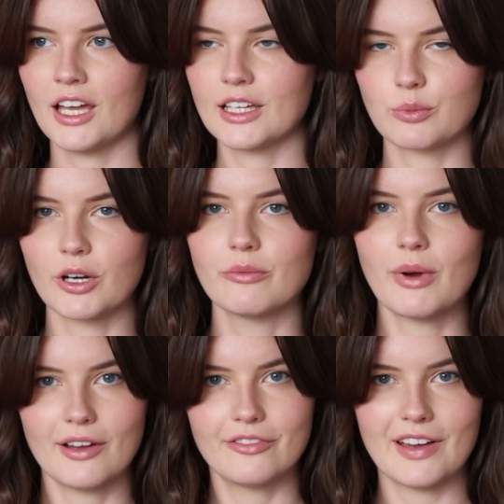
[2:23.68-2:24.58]
is one of
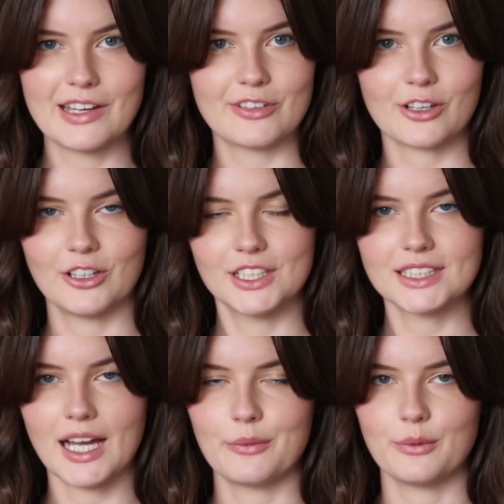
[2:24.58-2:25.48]
my favourite
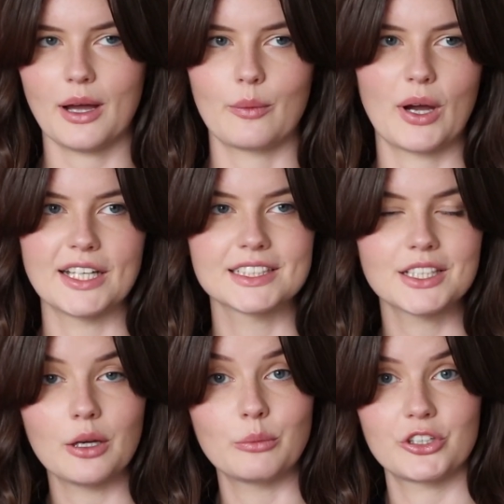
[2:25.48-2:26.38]
colours. I wear
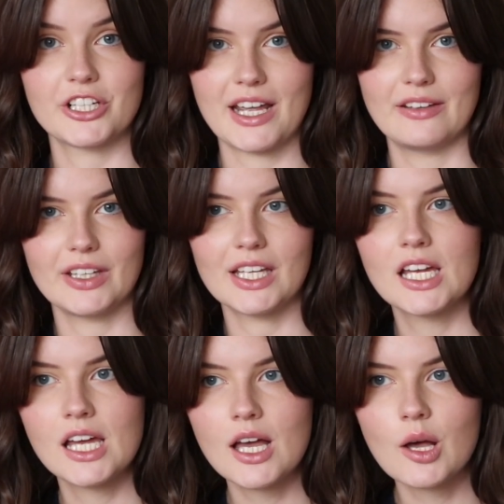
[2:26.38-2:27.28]
so much navy,
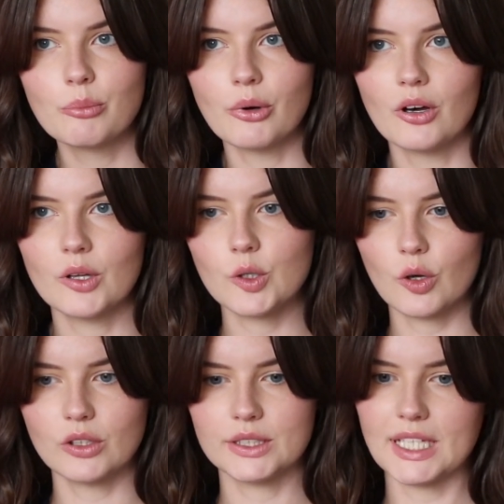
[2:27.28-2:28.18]
but
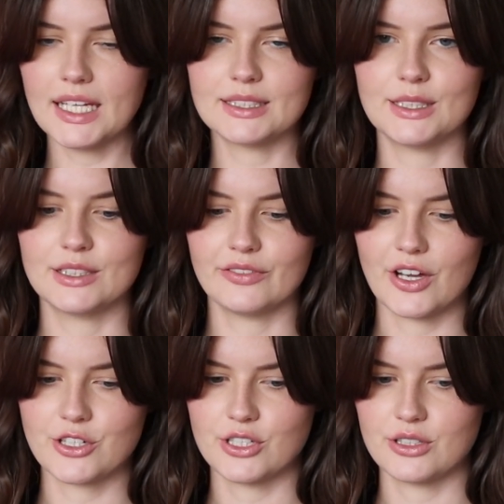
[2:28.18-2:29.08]
all the test knitter
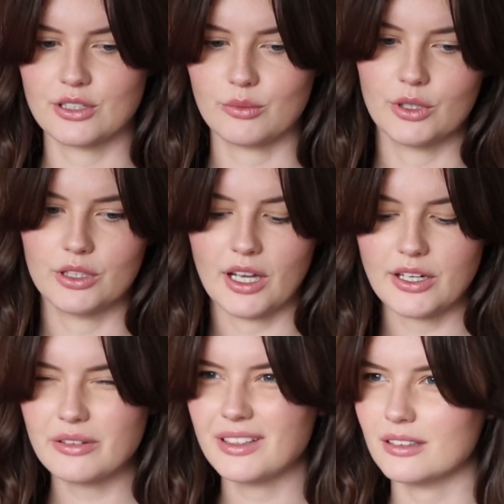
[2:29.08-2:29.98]
versions were, I
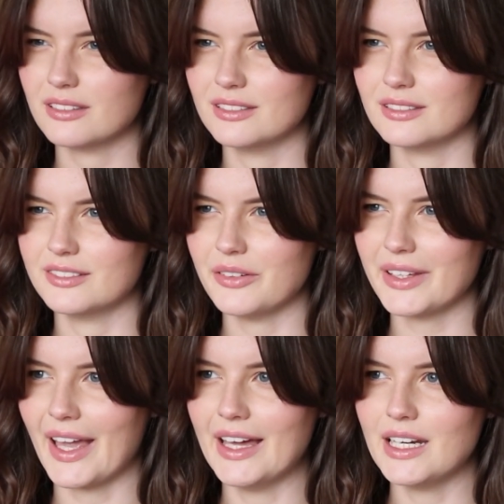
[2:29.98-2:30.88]
don't
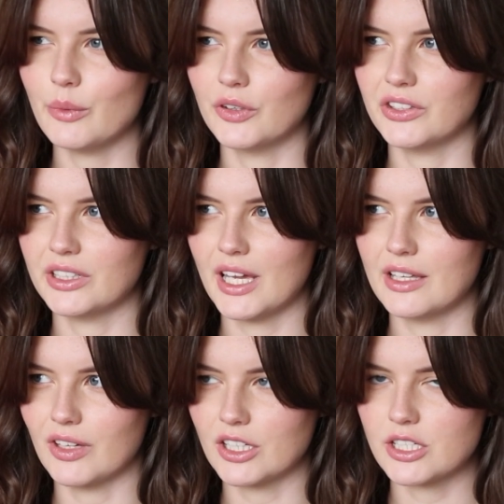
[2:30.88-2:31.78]
think anyone did
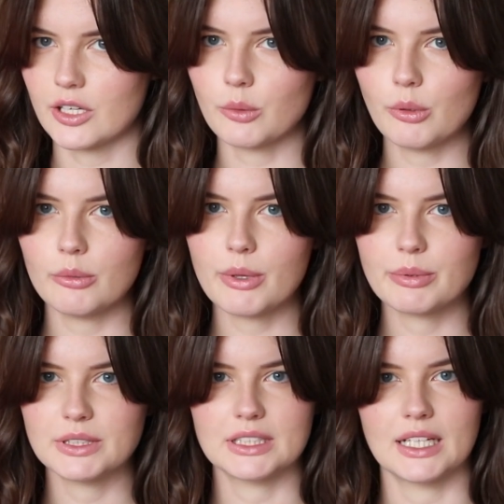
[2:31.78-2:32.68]
navy actually. A couple of
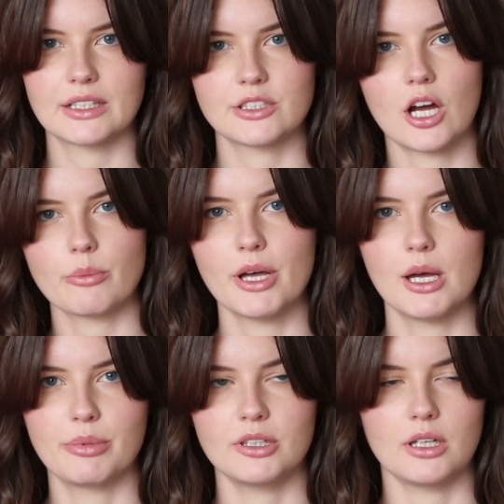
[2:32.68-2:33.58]
people did like a dark
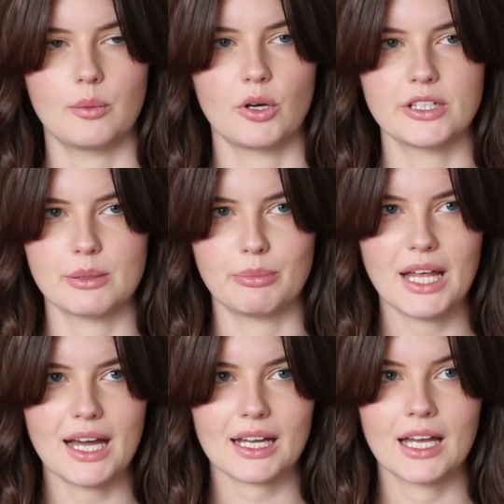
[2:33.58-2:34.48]
purple and one did
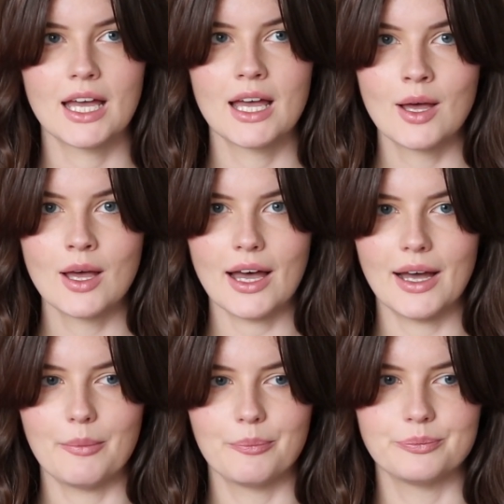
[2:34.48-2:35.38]
black,
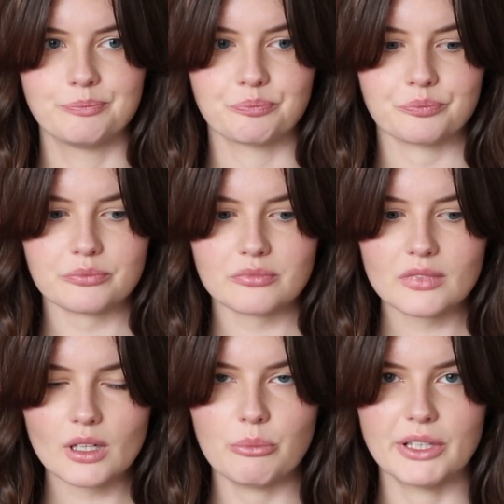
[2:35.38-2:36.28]

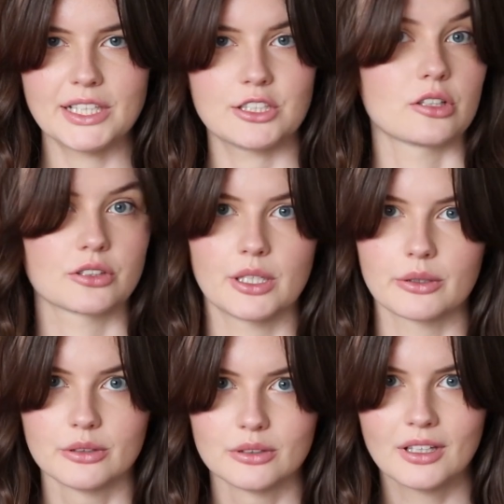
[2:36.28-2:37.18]
but they just look so
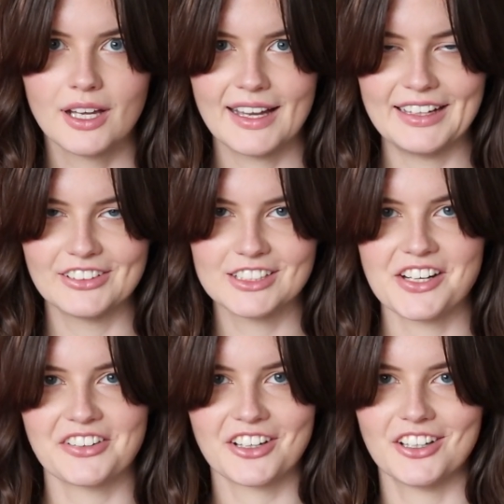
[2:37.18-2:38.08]
cool in all the
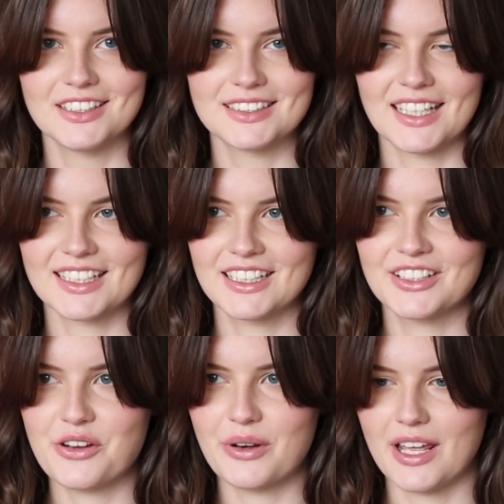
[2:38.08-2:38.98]
different colours, like
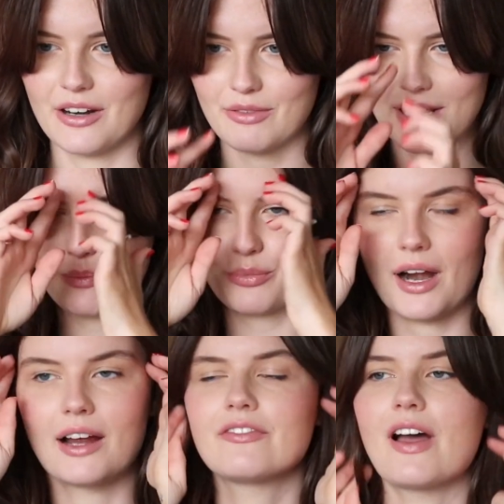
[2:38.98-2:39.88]
doing it in a really
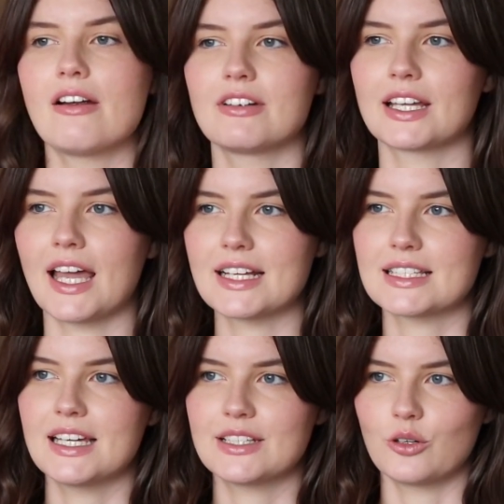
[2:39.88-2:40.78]
bright
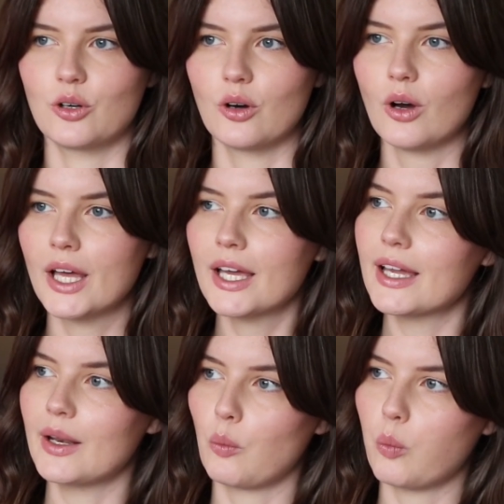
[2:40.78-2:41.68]
variegated or
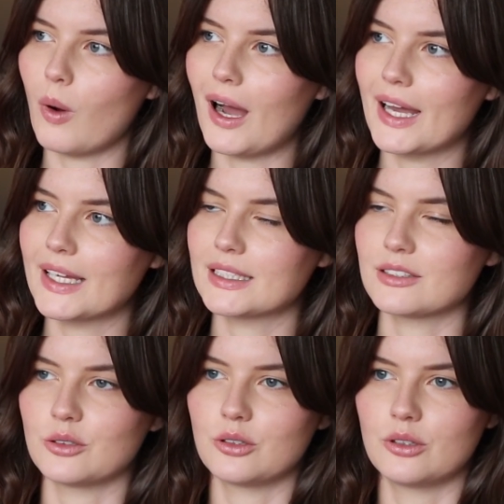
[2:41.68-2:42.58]
in
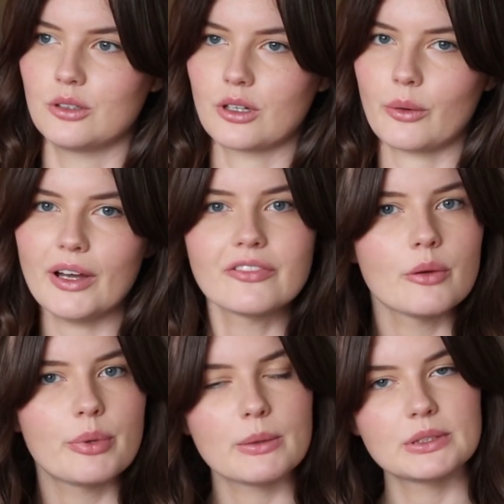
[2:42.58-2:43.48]
white, or quite a
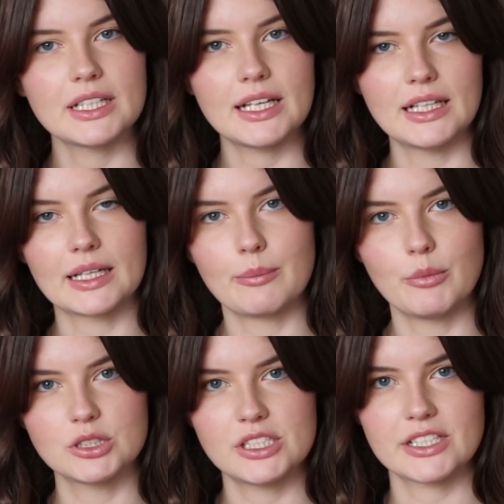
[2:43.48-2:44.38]
few people did it in like a
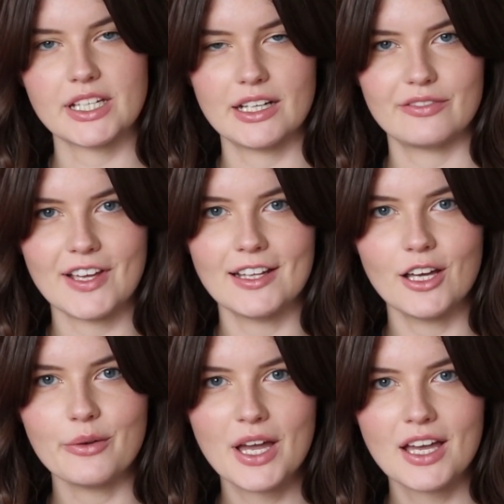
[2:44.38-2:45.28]
mustard kind of
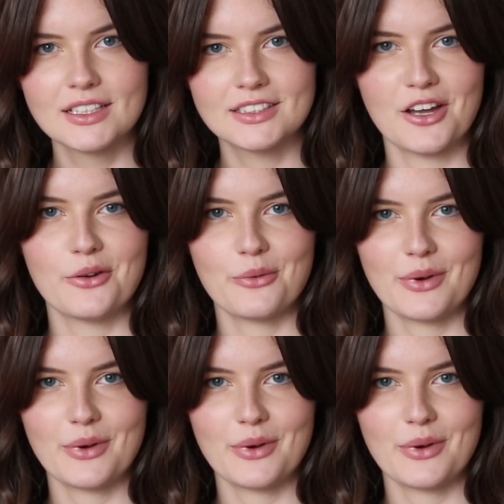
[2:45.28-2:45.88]
yellow. So